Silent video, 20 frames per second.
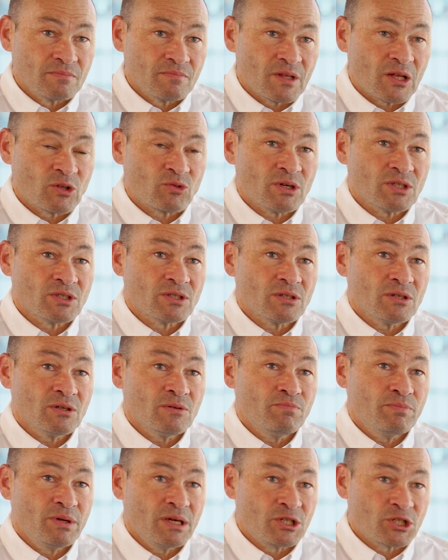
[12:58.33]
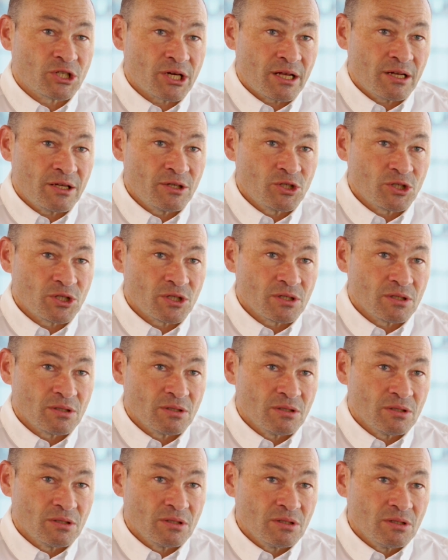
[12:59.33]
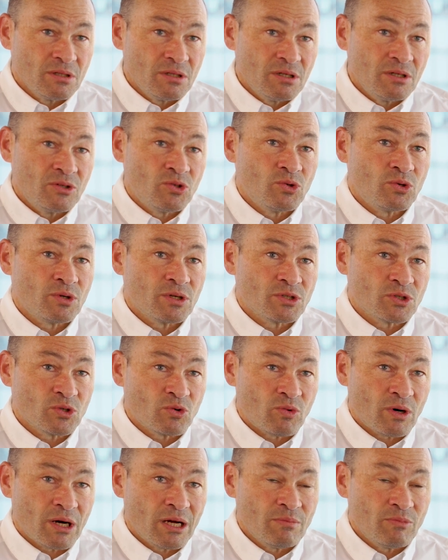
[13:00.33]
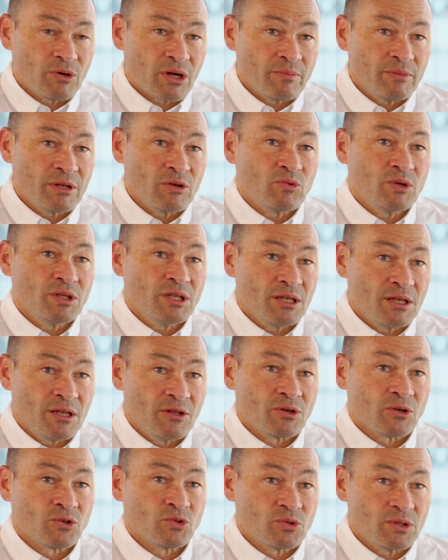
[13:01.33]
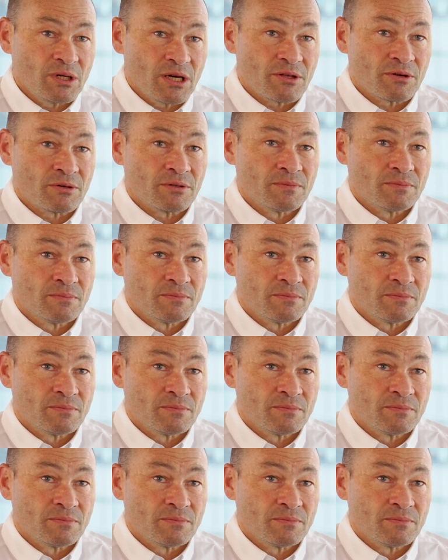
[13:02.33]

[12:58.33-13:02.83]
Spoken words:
That was a big challenge, took us a while, but I mean, we did it all together.